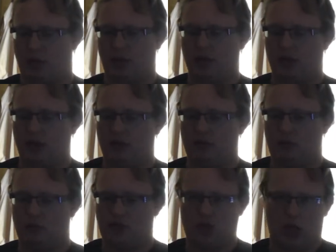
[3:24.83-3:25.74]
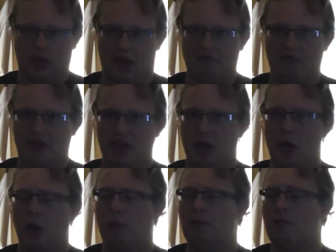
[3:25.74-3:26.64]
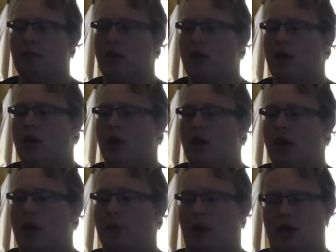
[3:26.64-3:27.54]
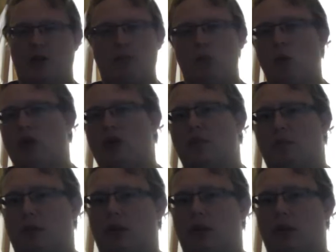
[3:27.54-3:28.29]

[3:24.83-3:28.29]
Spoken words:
you probably saw that video. And my number one